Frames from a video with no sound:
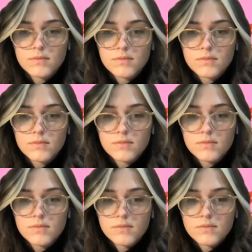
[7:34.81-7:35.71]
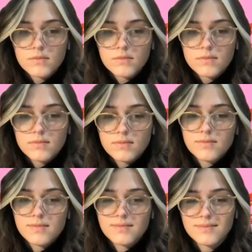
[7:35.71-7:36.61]

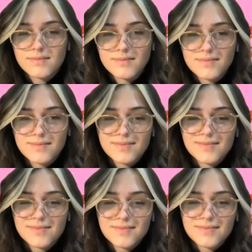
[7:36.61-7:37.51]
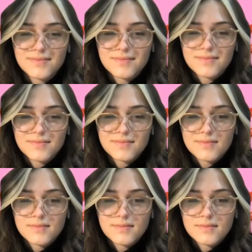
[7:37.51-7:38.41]

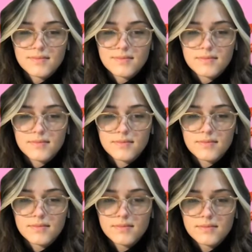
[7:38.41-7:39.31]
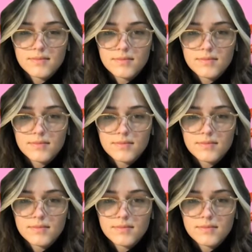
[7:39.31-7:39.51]
(not speaking)